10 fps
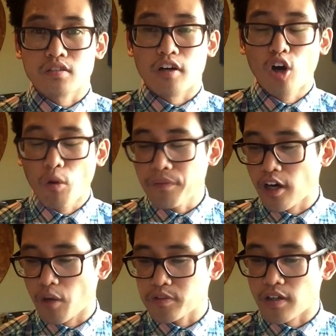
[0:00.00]
So I hope that
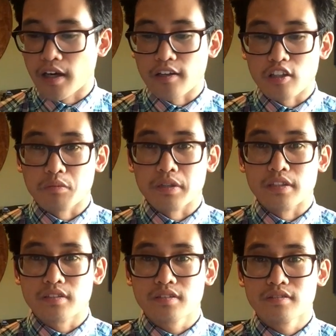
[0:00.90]
helped you out a little
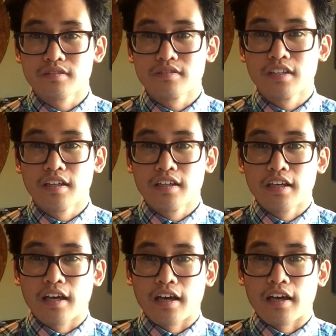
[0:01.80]
bit,
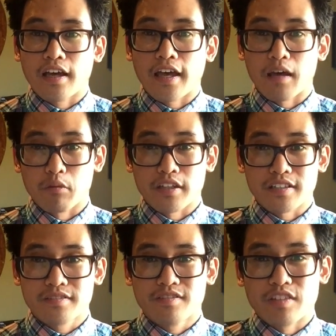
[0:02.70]
Emily
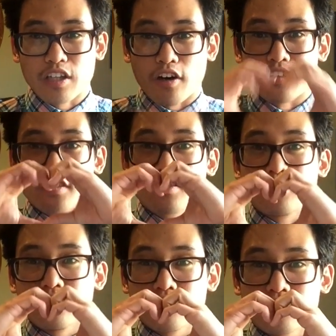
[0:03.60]
with the heart.
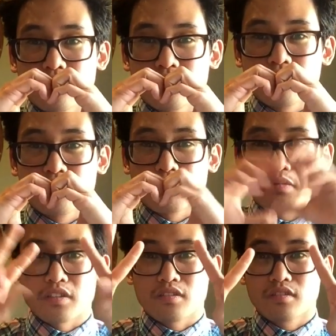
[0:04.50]

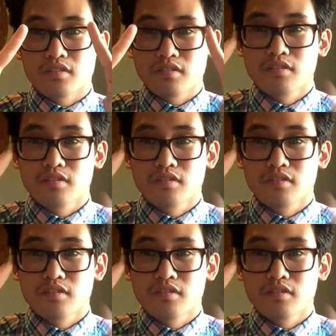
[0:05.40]
Peace.